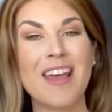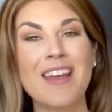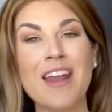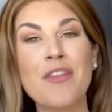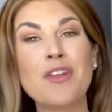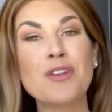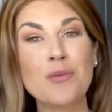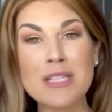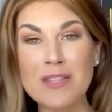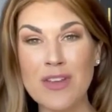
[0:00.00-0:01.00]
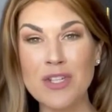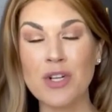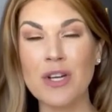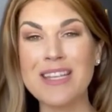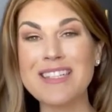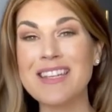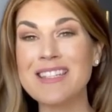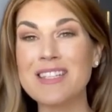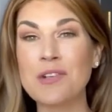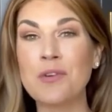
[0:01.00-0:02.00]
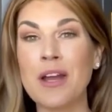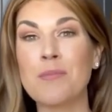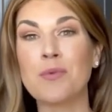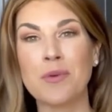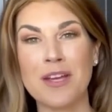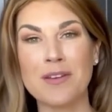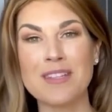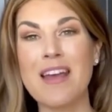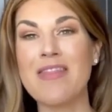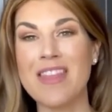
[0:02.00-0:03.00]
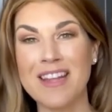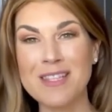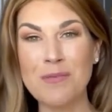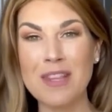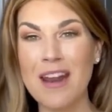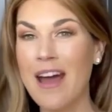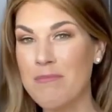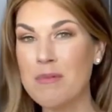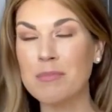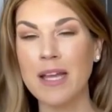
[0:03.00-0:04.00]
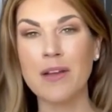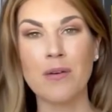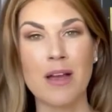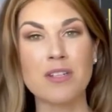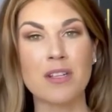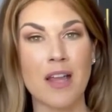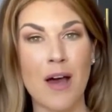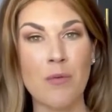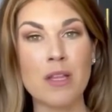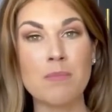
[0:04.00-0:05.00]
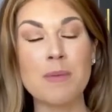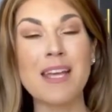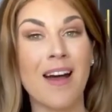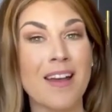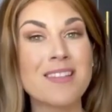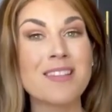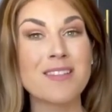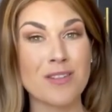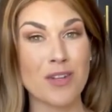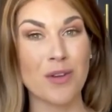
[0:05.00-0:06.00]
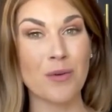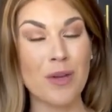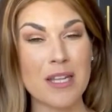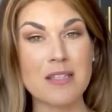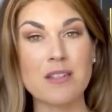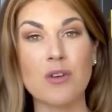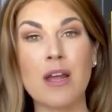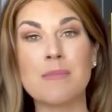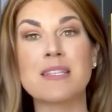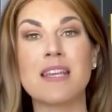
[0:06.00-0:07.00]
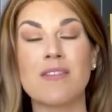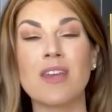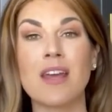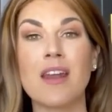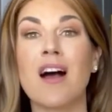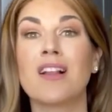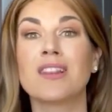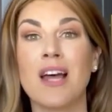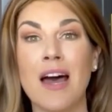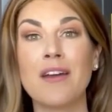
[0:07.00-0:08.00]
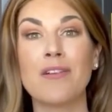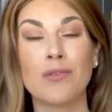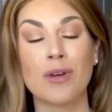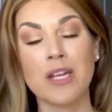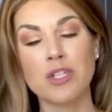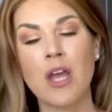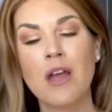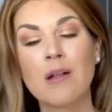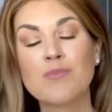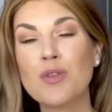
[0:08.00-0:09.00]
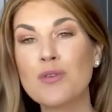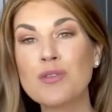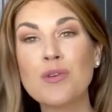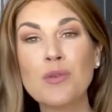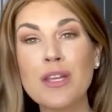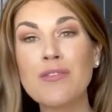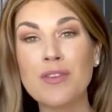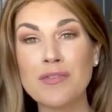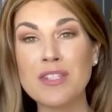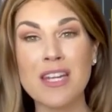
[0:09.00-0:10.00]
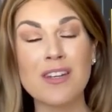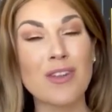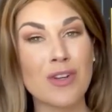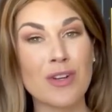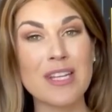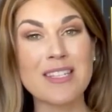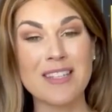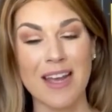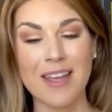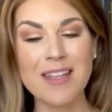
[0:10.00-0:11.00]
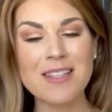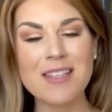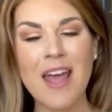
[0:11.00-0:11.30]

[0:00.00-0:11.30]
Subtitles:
Now, the newest feature is Instagram Reels, and that's the one that I've been playing around a lot with. Because it's new, Instagram is giving it a lot of reach. So those are only 15 to 30 seconds,